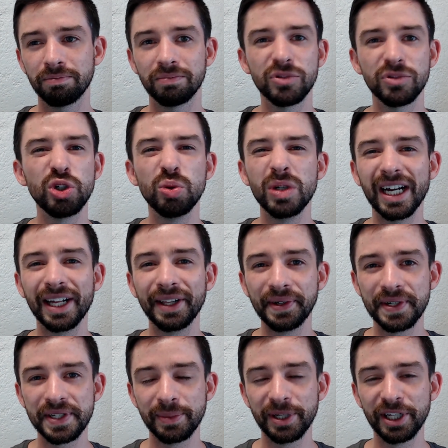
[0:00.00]
two
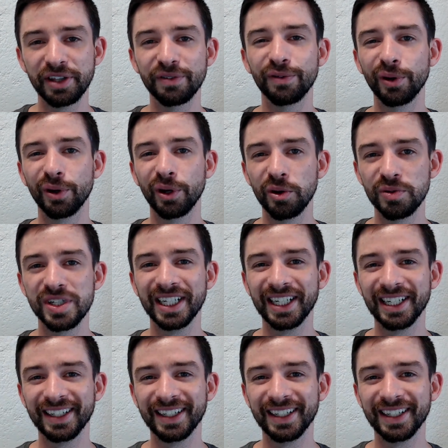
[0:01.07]
dollars a month for hosting.